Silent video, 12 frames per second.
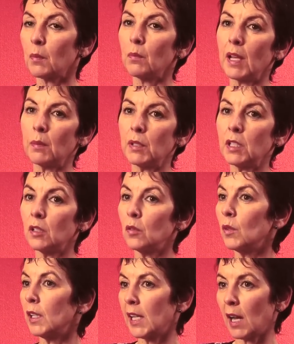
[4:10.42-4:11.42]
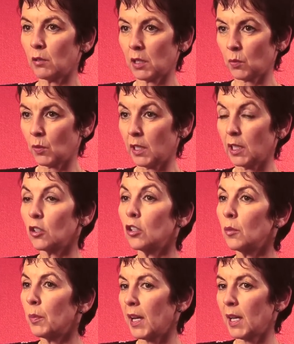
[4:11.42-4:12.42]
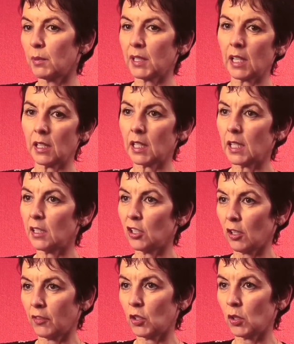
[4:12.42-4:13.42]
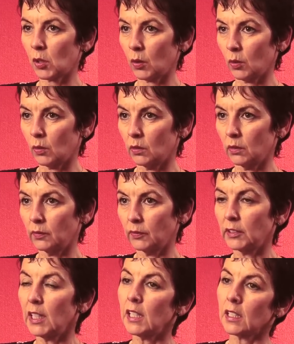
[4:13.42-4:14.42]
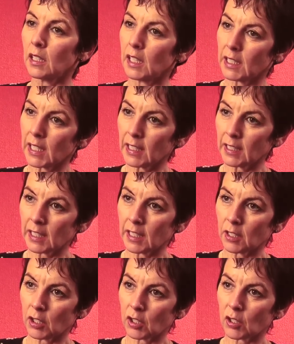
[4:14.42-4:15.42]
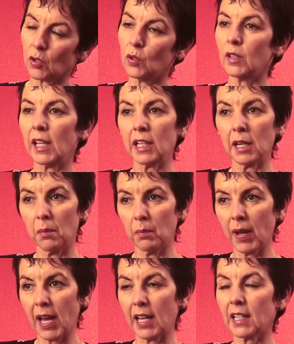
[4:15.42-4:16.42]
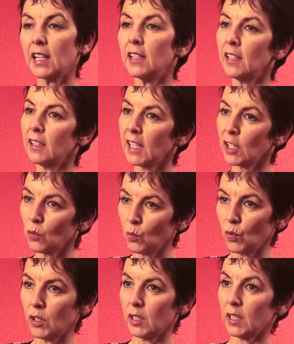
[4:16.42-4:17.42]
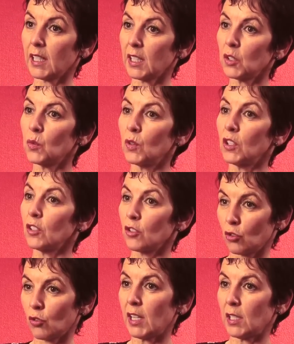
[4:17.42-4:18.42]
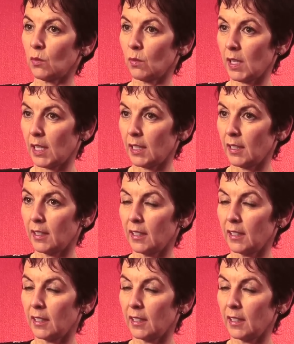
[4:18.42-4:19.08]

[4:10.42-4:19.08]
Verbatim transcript: maybe do an hour's work or perhaps get the kids off to school. So they take the kids to school, they come back and then they can work, get to work straight away.